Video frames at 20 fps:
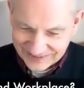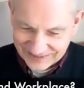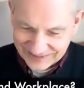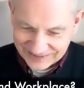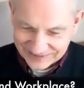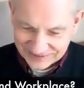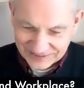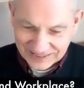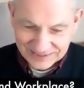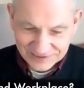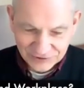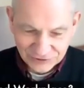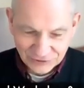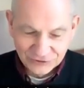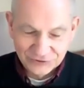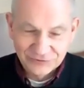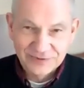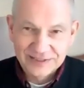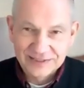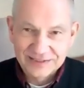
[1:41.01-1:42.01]
And it has
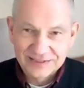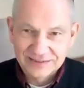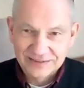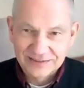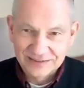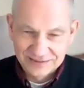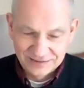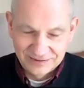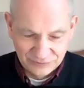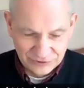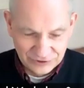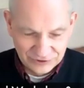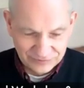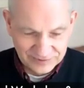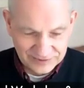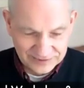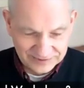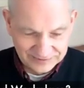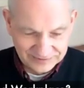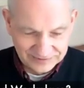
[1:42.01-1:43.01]
sold well
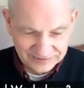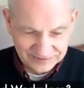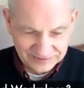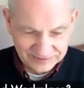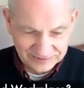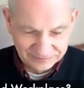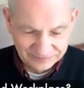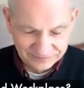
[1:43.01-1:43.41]
worldwide.